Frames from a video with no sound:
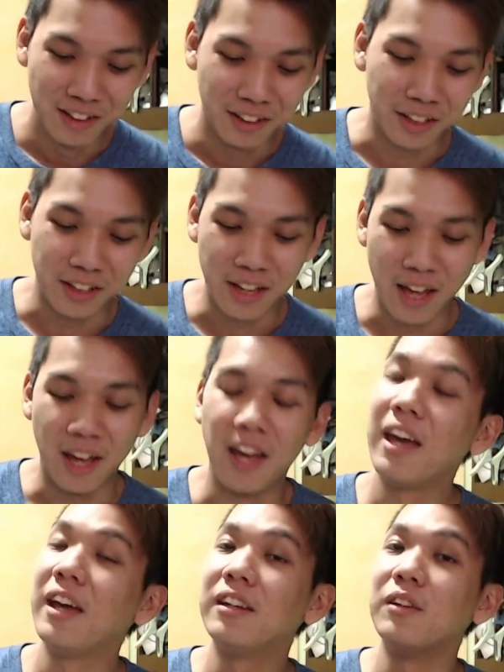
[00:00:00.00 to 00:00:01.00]
Okay,
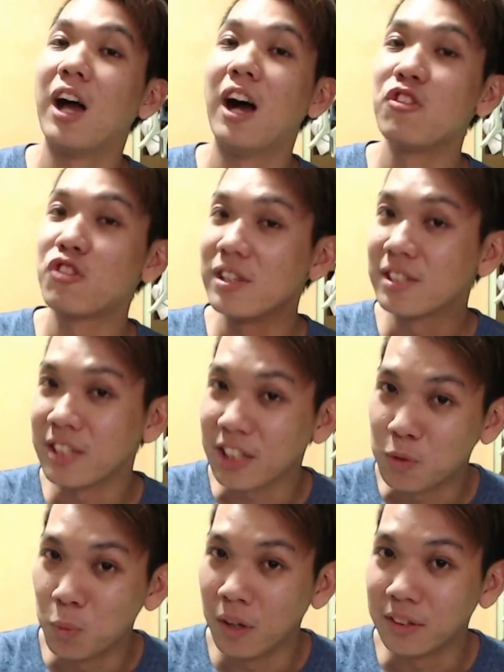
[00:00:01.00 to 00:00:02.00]
and
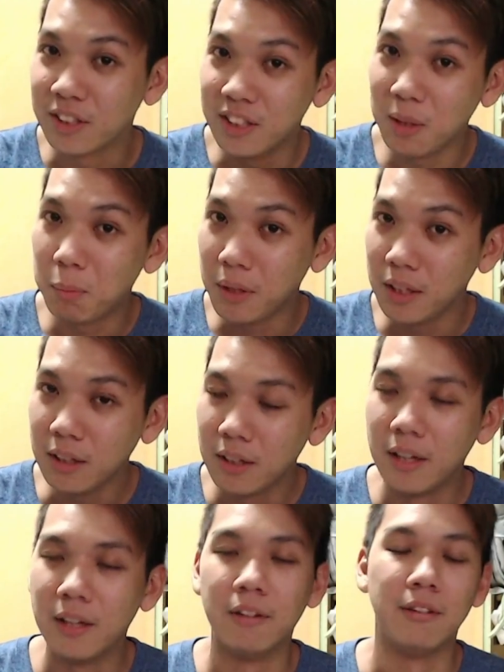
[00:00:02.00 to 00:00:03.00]
106 watt TDP,
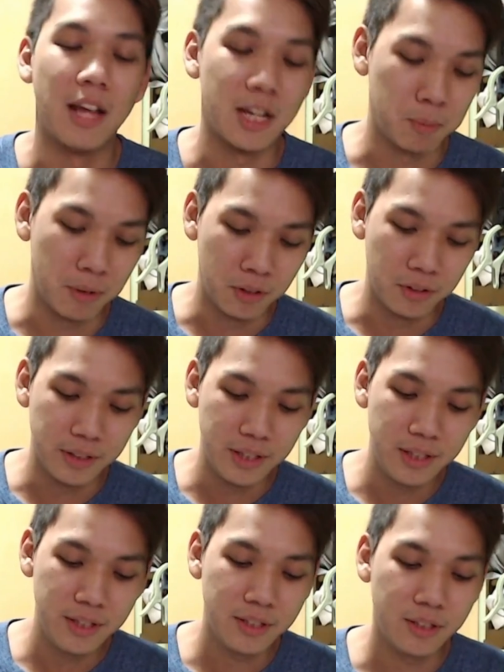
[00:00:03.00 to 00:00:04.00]
last but not
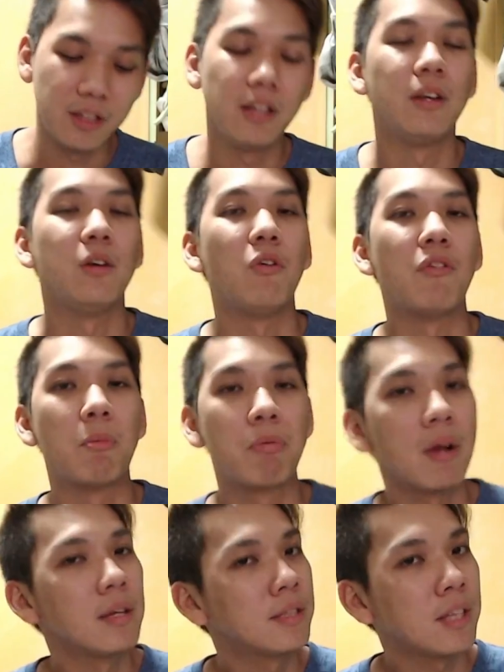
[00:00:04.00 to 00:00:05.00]
least, with a
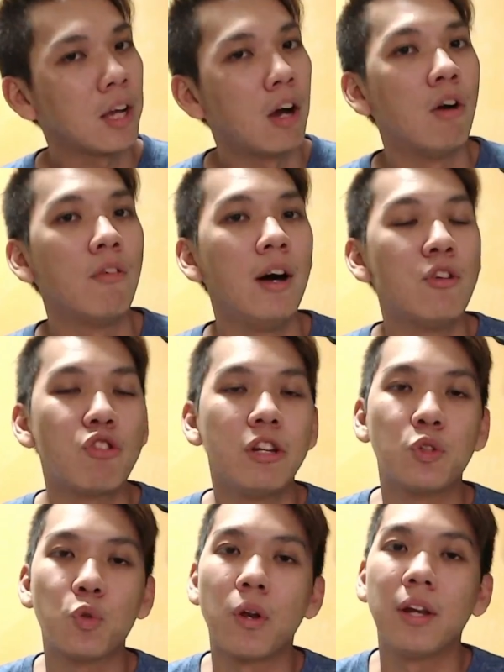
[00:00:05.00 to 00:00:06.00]
price tag of
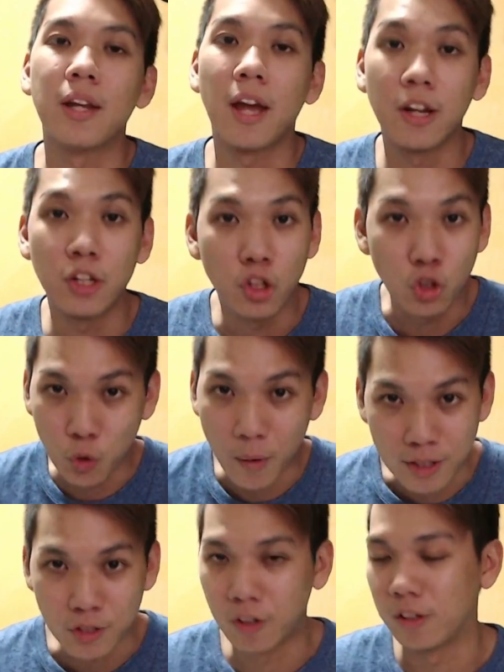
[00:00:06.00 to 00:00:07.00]
$129
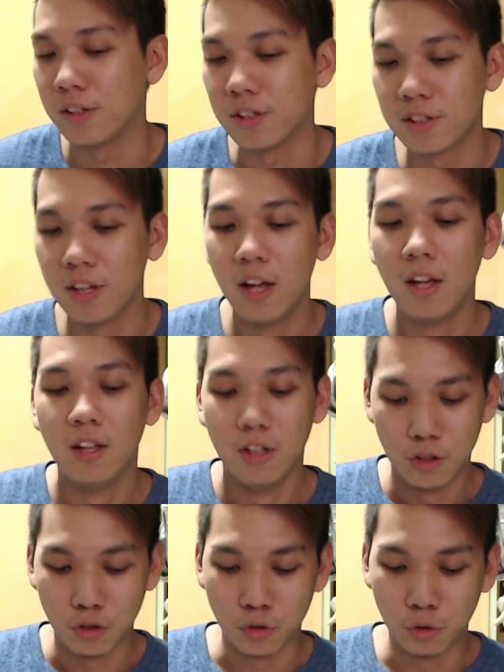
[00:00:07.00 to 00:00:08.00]
US.
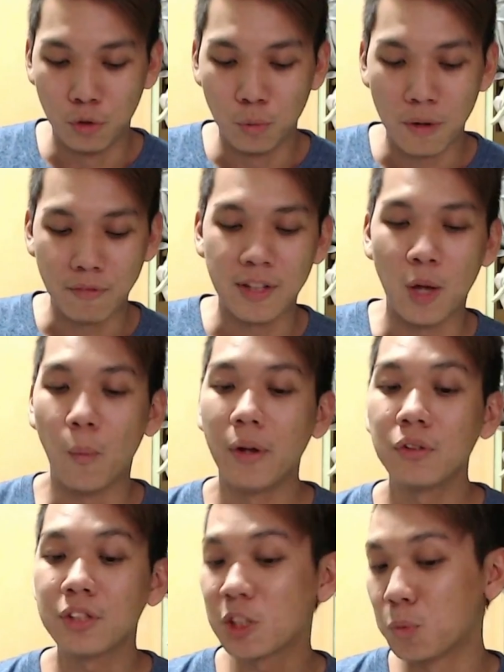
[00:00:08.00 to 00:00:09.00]
So with that
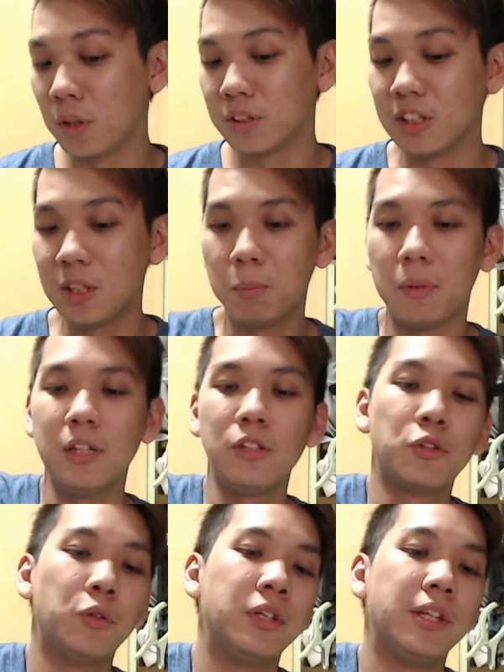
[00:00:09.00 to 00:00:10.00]
106 watt TDP,
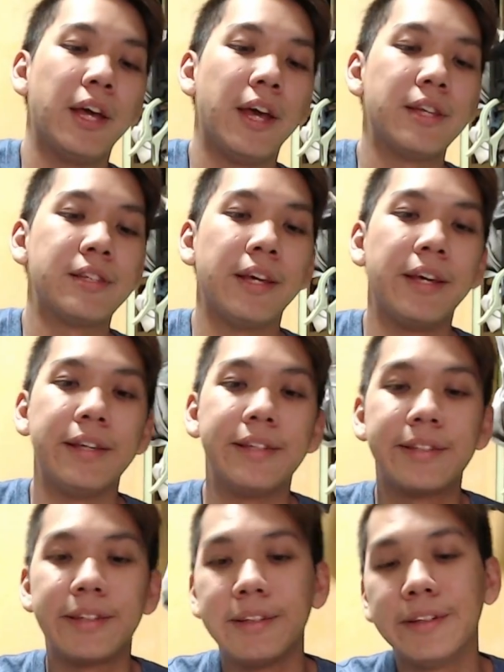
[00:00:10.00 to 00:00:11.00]
so it has a
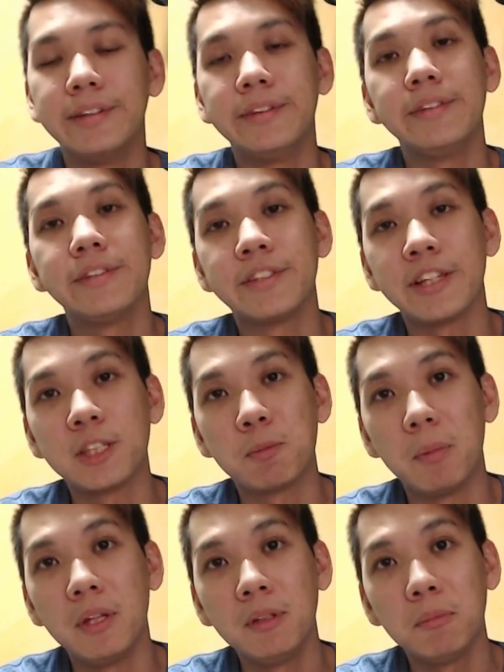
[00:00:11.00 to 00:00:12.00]
single
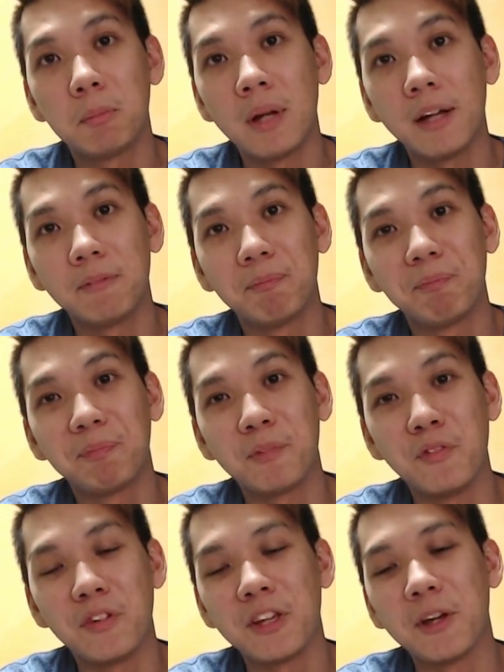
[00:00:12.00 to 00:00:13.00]
6-pin plug
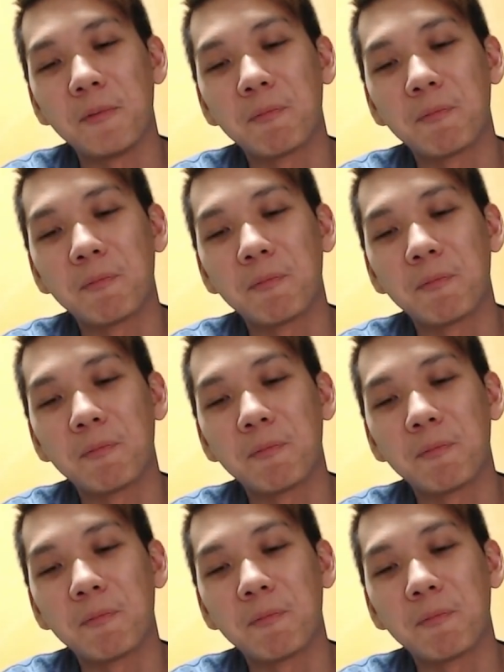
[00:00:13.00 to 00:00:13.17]
over here.